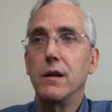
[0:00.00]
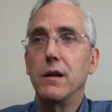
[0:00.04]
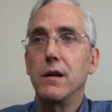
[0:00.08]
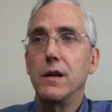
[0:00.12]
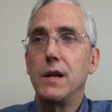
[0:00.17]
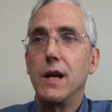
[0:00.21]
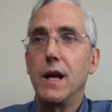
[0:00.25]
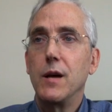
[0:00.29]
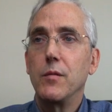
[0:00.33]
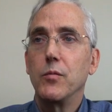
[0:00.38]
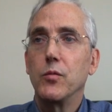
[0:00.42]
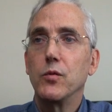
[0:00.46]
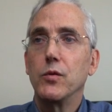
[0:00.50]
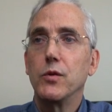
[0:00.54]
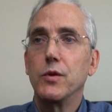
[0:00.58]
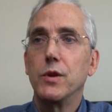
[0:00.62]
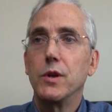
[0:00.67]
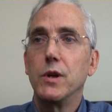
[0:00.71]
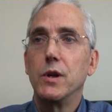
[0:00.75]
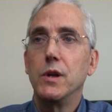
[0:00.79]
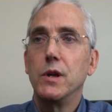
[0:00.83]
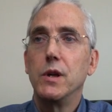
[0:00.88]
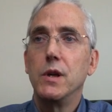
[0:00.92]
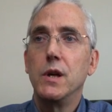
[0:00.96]
enabled.
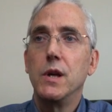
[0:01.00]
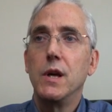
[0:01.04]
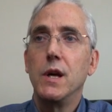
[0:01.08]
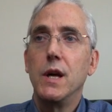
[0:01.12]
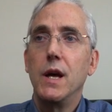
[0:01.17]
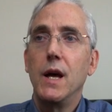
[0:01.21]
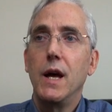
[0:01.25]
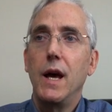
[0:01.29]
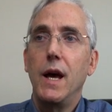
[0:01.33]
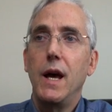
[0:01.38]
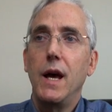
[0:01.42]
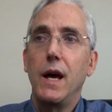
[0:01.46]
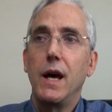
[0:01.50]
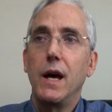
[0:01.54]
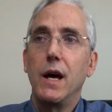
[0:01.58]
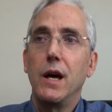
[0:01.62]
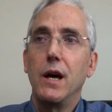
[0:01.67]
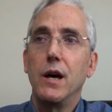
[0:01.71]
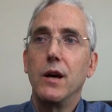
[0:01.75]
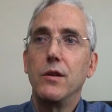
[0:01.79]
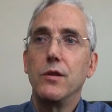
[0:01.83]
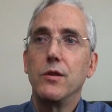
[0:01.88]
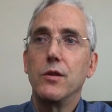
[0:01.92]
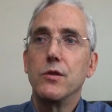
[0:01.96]

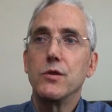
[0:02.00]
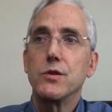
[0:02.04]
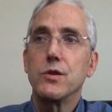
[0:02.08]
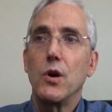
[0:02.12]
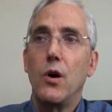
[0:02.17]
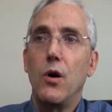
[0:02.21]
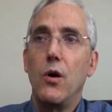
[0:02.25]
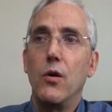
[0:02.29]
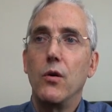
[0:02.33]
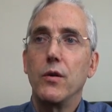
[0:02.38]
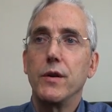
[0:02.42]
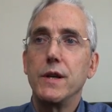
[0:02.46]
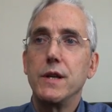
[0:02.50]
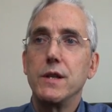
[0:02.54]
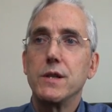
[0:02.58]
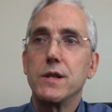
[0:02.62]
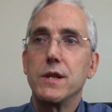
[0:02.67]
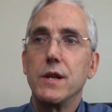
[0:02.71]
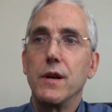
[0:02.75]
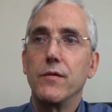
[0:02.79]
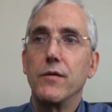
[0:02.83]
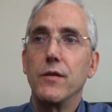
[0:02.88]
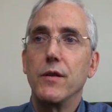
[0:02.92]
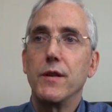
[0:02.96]
And there's all these
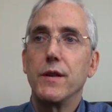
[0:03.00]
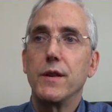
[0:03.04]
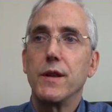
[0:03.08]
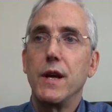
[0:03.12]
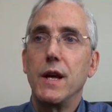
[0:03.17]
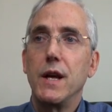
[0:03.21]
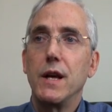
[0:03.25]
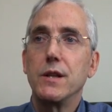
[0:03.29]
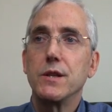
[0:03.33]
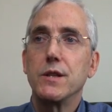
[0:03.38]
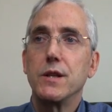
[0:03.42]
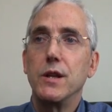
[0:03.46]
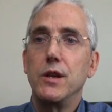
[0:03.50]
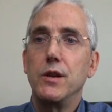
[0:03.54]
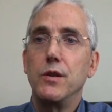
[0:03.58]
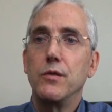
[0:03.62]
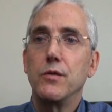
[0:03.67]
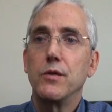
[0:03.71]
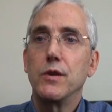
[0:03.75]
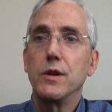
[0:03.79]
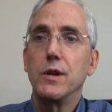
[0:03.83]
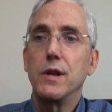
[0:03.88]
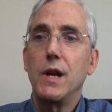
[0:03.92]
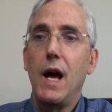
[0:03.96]
different things that you
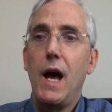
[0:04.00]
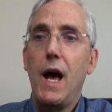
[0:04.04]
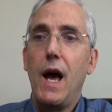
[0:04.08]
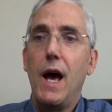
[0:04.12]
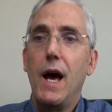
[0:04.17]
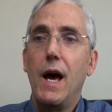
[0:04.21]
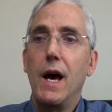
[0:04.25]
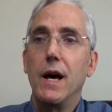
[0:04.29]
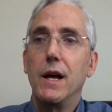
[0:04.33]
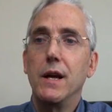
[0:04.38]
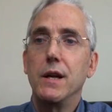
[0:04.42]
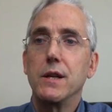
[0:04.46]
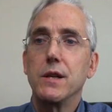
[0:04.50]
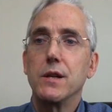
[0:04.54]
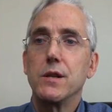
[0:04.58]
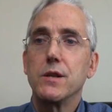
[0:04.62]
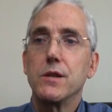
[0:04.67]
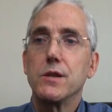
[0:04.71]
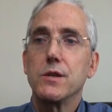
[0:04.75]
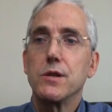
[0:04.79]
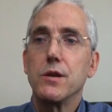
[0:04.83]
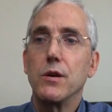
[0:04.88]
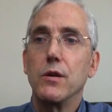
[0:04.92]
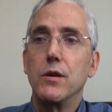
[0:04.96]
can add.
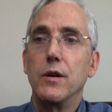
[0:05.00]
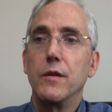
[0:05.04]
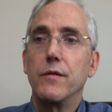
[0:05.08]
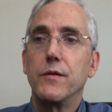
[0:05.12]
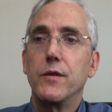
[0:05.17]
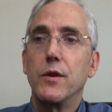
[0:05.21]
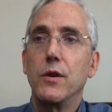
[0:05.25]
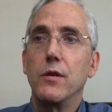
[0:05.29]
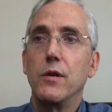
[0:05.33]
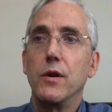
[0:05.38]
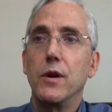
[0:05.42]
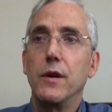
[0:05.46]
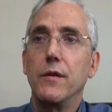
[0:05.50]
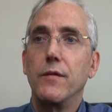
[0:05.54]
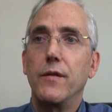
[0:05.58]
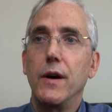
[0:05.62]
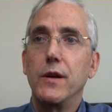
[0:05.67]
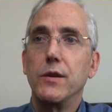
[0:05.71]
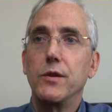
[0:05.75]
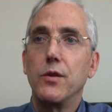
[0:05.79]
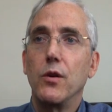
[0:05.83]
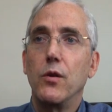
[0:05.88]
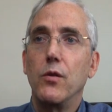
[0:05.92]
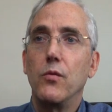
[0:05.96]
So if
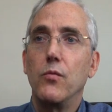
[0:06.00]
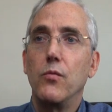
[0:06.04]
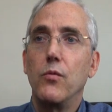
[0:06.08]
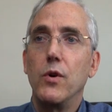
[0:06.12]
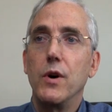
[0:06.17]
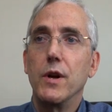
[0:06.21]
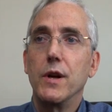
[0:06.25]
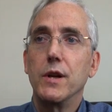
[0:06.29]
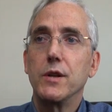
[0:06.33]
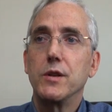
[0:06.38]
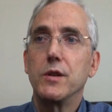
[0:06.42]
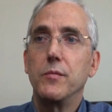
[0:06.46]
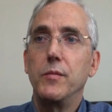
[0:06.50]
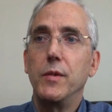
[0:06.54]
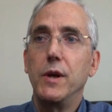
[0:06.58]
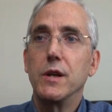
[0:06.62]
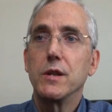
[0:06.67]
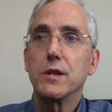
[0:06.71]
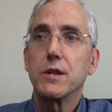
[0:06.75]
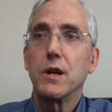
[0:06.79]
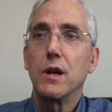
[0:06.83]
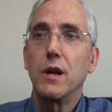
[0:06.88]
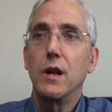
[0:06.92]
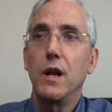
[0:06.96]
I don't want it to be
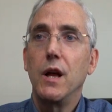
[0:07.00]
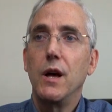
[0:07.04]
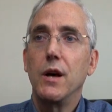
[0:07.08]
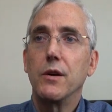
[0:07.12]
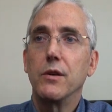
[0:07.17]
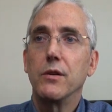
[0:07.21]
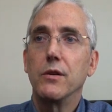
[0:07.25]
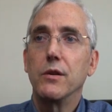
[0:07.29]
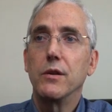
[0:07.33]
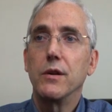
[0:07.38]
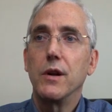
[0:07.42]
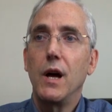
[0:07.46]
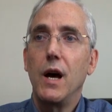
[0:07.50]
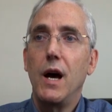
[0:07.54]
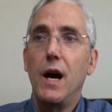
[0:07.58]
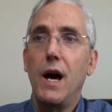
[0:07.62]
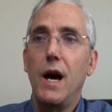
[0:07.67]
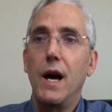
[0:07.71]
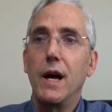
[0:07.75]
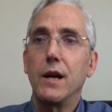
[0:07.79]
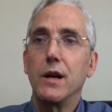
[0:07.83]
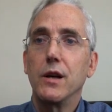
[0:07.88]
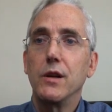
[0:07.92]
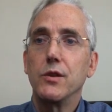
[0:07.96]
as cluttered,
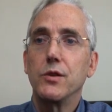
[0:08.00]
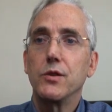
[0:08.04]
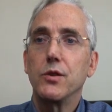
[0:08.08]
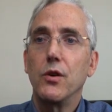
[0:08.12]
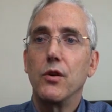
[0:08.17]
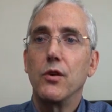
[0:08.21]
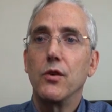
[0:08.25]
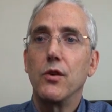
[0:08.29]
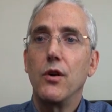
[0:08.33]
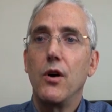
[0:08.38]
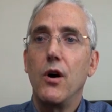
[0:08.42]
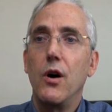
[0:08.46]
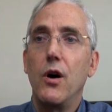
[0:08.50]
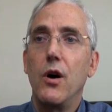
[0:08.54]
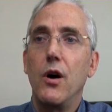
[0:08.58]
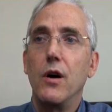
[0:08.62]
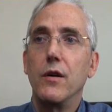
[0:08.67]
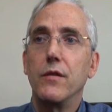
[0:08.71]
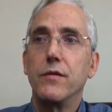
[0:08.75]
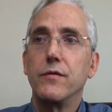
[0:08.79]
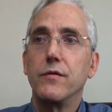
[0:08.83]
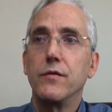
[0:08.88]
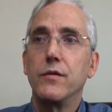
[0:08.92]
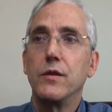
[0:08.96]
I can turn
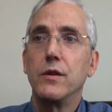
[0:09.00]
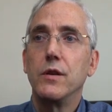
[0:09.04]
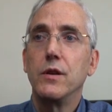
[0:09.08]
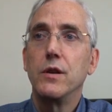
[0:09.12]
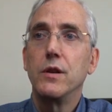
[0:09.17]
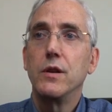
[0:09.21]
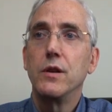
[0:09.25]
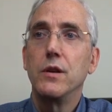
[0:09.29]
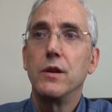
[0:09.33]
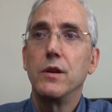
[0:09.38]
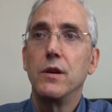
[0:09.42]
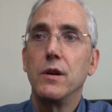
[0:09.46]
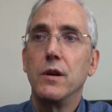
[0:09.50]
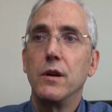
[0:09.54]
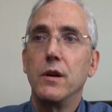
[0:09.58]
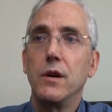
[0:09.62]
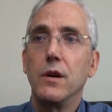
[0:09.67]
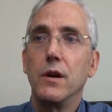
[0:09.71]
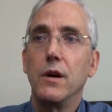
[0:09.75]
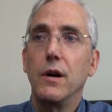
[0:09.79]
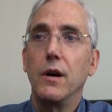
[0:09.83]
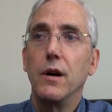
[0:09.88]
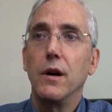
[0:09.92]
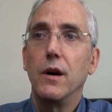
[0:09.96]
off
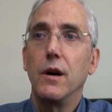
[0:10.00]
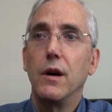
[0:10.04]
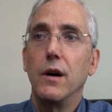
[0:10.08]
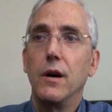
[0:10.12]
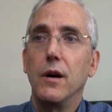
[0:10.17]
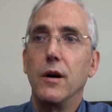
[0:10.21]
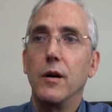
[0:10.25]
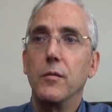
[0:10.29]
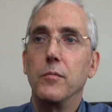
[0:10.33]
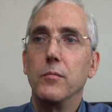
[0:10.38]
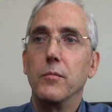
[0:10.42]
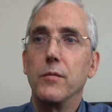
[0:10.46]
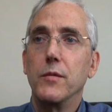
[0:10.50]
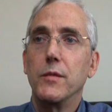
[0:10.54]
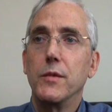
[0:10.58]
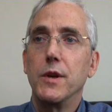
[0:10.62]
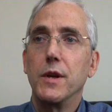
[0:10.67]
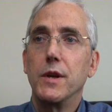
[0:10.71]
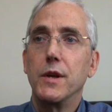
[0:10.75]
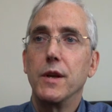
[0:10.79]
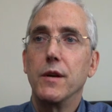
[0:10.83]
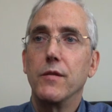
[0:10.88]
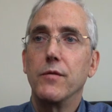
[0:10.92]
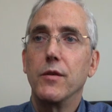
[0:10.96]

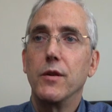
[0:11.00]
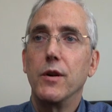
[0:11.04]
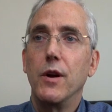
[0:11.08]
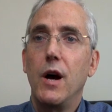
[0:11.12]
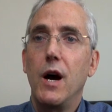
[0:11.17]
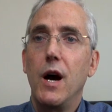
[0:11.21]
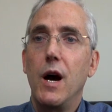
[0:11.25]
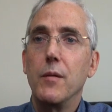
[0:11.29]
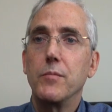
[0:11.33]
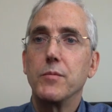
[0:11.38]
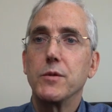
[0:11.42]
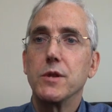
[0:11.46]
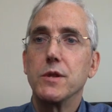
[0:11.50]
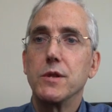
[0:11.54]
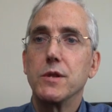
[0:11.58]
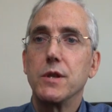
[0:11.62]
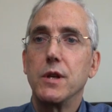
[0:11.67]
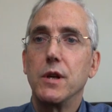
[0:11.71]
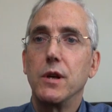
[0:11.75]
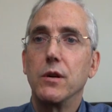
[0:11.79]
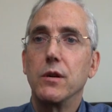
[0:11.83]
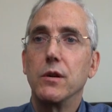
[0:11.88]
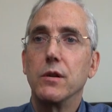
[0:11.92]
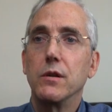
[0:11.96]
the different options
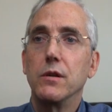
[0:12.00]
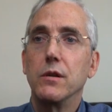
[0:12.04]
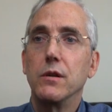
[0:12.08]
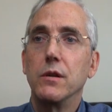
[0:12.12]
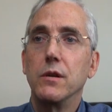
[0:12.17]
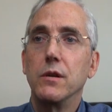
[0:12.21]
here,